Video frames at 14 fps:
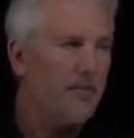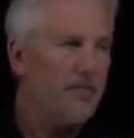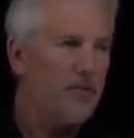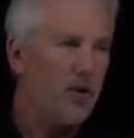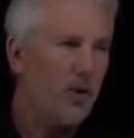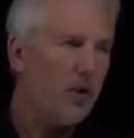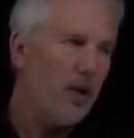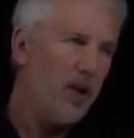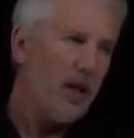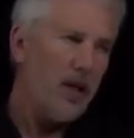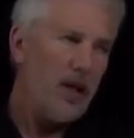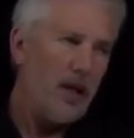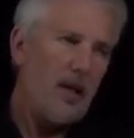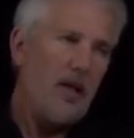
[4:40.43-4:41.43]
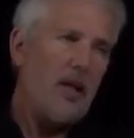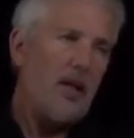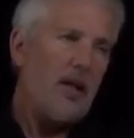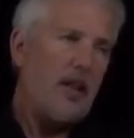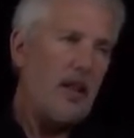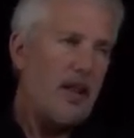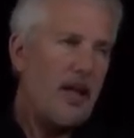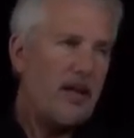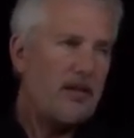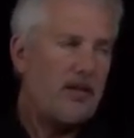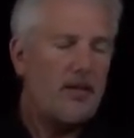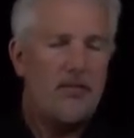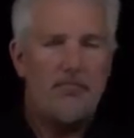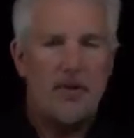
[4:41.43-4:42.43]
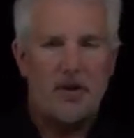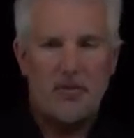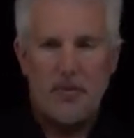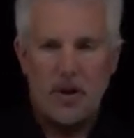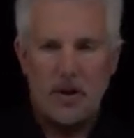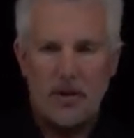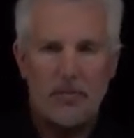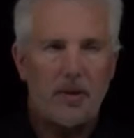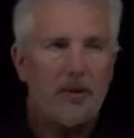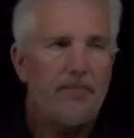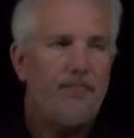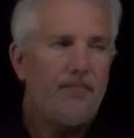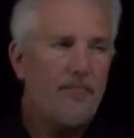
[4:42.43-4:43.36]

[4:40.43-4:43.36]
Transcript: So that's a small number